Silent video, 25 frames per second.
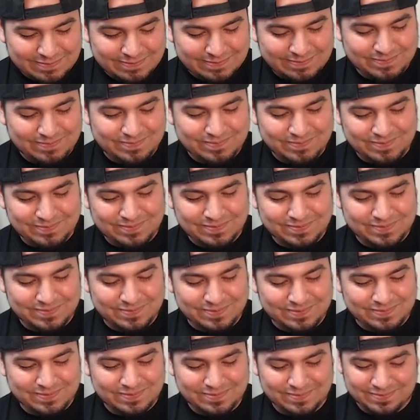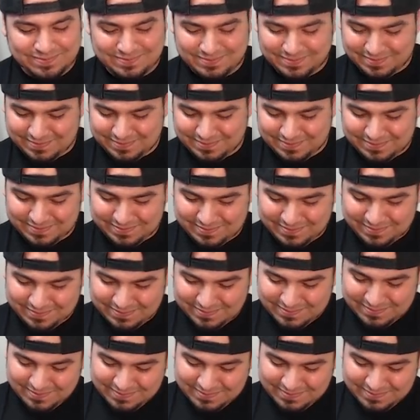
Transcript: (no one is talking)